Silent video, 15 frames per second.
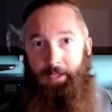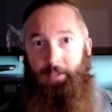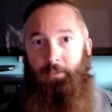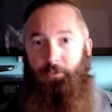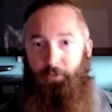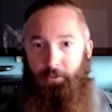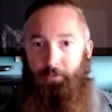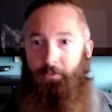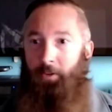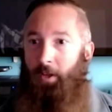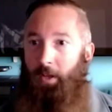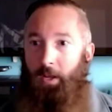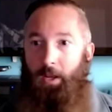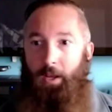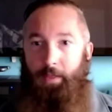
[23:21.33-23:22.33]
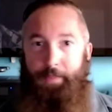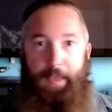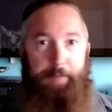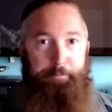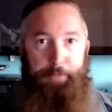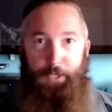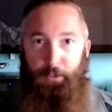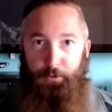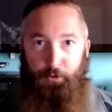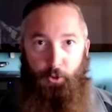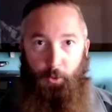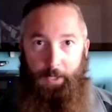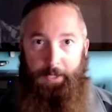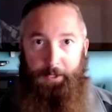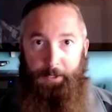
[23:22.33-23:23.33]
is just they build
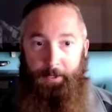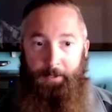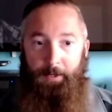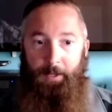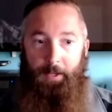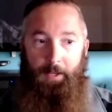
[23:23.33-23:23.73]
quicker.